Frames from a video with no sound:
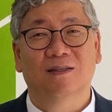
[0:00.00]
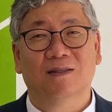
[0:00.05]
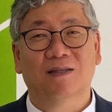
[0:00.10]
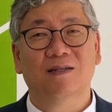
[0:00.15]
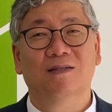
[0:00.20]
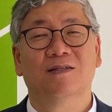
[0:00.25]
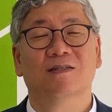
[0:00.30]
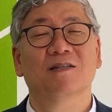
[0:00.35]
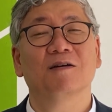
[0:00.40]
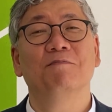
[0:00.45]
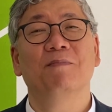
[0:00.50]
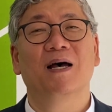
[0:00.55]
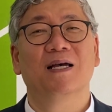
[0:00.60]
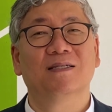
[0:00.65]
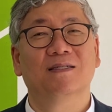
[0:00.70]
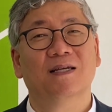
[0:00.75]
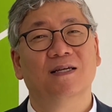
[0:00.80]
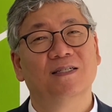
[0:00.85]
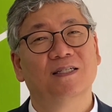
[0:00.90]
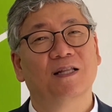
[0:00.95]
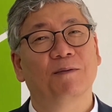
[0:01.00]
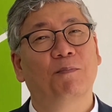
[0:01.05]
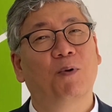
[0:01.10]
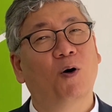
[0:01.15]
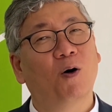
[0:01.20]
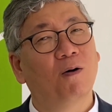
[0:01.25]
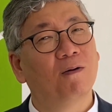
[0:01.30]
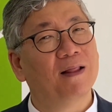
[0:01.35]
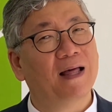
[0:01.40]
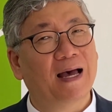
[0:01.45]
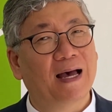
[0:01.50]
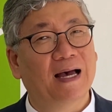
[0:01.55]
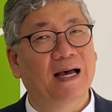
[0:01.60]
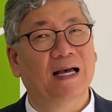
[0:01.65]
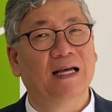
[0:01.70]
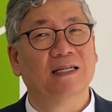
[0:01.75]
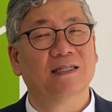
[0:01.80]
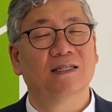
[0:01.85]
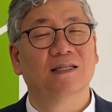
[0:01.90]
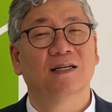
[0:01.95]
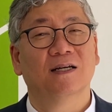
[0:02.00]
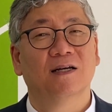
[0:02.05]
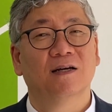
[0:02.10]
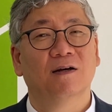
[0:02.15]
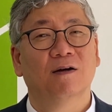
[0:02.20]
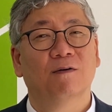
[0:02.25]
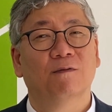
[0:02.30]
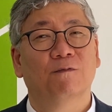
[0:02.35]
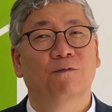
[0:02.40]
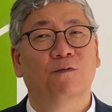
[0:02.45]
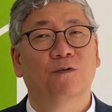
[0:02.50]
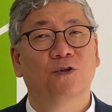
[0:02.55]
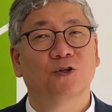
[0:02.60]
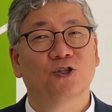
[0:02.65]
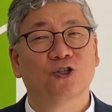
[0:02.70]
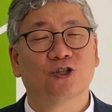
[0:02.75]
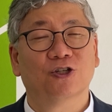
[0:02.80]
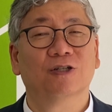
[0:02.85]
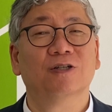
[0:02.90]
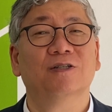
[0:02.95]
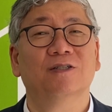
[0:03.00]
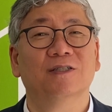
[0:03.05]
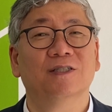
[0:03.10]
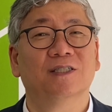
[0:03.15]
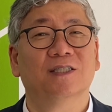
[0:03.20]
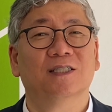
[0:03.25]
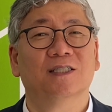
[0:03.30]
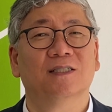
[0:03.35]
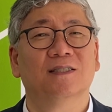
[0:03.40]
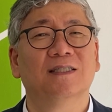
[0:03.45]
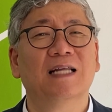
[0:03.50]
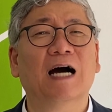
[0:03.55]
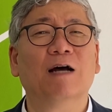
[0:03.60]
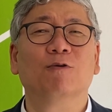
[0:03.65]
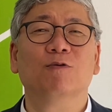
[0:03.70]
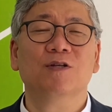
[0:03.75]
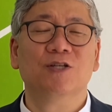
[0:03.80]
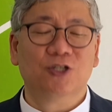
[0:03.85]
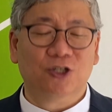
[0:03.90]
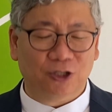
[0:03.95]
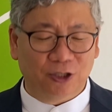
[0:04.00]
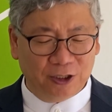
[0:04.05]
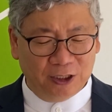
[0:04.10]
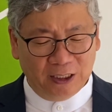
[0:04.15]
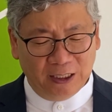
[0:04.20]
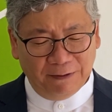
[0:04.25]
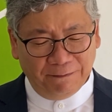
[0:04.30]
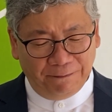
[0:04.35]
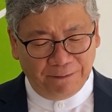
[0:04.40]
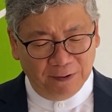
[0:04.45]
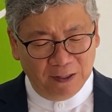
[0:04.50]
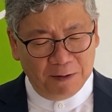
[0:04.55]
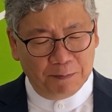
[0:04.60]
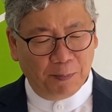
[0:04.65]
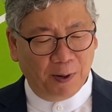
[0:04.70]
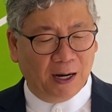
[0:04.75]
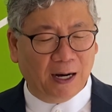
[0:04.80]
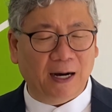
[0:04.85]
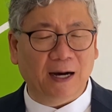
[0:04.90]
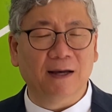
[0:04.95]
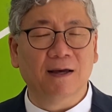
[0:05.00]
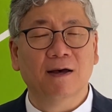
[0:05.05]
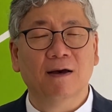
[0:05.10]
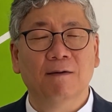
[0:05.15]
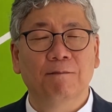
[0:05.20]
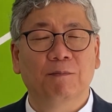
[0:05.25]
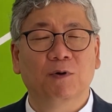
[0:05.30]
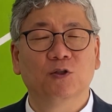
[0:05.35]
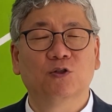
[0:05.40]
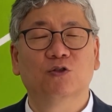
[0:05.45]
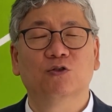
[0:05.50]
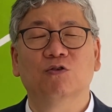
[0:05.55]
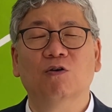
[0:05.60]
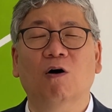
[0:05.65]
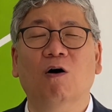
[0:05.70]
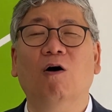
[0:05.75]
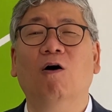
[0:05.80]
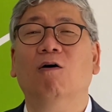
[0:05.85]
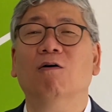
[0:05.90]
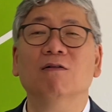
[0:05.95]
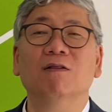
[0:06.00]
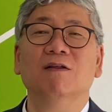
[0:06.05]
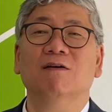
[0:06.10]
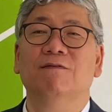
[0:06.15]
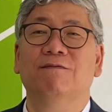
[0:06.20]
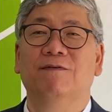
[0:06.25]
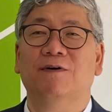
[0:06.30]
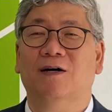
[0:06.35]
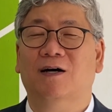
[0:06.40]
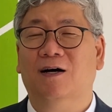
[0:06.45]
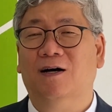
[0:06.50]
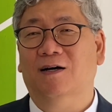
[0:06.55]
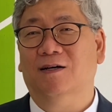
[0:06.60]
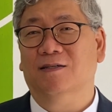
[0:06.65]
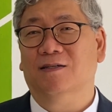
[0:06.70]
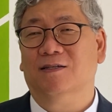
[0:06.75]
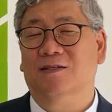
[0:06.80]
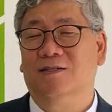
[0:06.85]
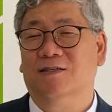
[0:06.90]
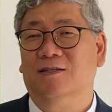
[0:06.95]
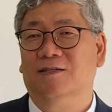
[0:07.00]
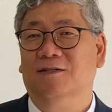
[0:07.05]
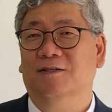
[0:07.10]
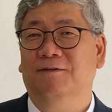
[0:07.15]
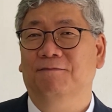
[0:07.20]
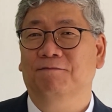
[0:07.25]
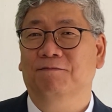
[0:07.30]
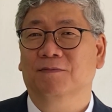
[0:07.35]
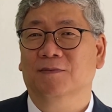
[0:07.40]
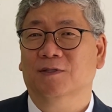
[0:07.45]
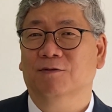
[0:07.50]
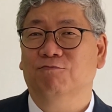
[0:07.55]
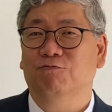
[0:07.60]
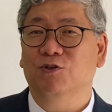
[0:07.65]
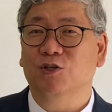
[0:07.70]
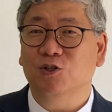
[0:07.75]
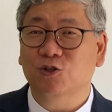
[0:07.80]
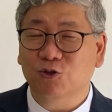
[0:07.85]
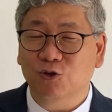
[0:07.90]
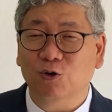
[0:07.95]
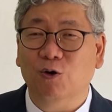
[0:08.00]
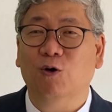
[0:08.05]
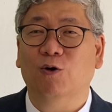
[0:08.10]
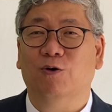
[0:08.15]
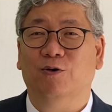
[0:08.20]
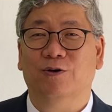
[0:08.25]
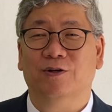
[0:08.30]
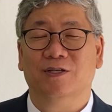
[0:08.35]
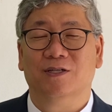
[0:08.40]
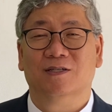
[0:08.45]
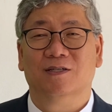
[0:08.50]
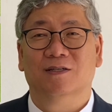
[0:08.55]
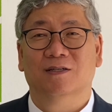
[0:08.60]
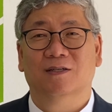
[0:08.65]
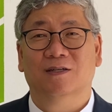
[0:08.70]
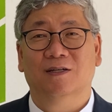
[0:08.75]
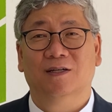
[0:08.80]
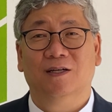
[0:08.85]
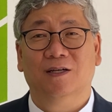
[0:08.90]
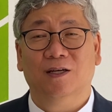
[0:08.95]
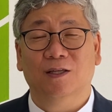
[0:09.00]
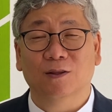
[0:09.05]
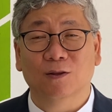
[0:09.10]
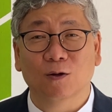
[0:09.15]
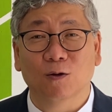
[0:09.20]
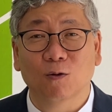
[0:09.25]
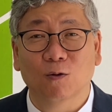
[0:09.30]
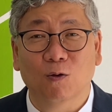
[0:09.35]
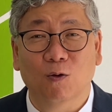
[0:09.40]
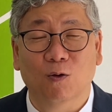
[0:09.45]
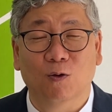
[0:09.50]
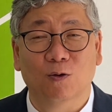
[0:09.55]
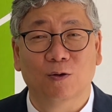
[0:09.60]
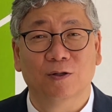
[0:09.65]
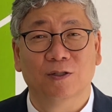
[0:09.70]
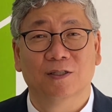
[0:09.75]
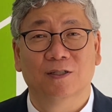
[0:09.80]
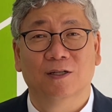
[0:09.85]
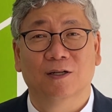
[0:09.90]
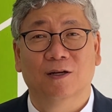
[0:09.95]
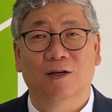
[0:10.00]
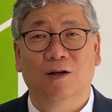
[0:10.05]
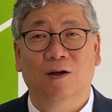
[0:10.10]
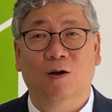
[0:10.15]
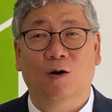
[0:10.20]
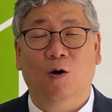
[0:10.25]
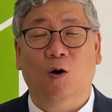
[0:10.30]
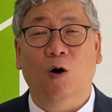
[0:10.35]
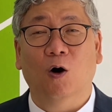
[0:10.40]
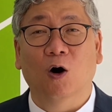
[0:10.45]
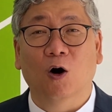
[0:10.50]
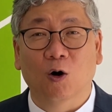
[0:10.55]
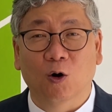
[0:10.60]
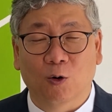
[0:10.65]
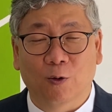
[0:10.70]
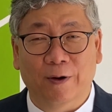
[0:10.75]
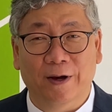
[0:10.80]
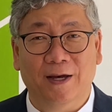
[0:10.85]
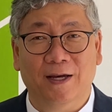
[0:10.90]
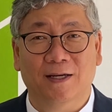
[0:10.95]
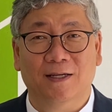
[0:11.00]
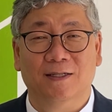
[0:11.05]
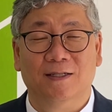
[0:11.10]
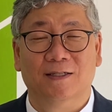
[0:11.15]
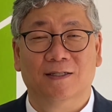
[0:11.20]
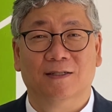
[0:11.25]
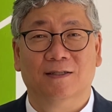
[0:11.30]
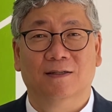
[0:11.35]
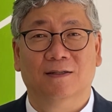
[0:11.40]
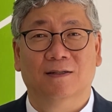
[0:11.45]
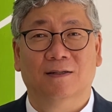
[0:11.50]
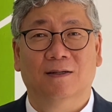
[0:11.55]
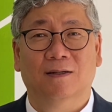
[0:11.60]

This is the message that Paul has for the church, not only church in Philippi, but to all of us. Rejoice in the Lord always.